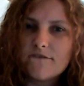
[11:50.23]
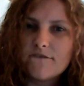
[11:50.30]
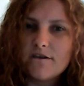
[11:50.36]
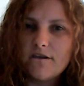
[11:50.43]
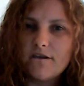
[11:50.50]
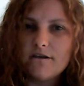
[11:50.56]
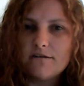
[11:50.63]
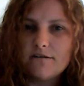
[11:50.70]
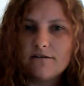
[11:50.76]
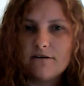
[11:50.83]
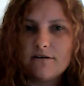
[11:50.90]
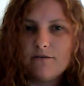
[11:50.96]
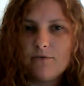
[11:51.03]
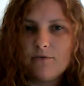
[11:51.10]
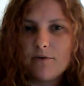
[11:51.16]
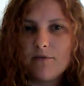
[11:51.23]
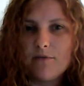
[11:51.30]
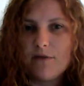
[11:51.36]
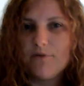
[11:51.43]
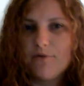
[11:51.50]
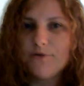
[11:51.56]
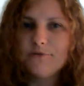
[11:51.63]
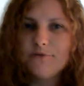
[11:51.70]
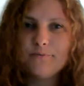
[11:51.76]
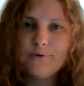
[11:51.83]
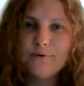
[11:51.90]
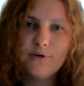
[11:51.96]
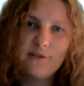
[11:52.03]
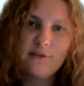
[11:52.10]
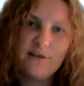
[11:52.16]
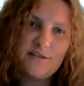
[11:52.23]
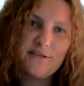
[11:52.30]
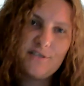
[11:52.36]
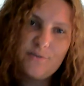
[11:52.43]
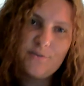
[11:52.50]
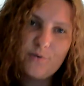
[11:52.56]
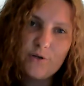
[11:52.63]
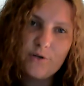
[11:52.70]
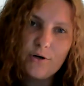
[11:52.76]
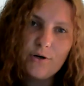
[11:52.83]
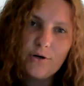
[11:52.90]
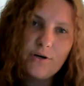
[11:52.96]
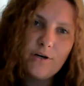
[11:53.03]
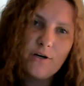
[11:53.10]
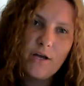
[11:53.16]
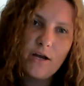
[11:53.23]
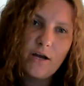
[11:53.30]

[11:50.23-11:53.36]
Is it where my most important lessons were learned?